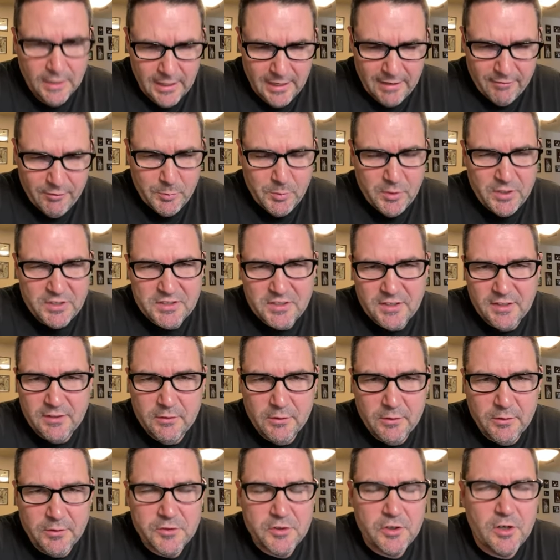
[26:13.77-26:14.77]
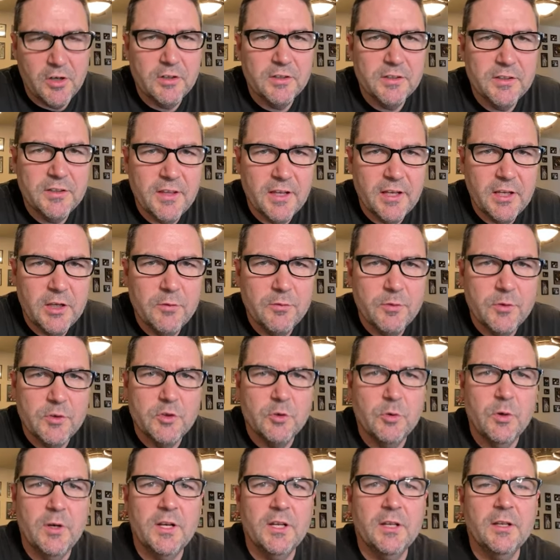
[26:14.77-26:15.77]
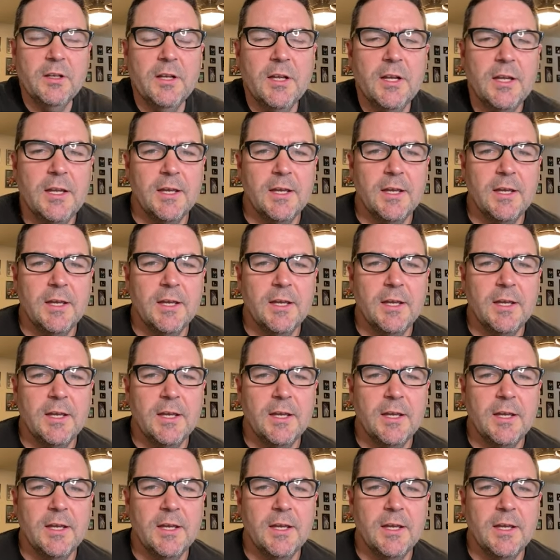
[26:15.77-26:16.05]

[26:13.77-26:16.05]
Everybody say hello to Charlie. Thank you for joining.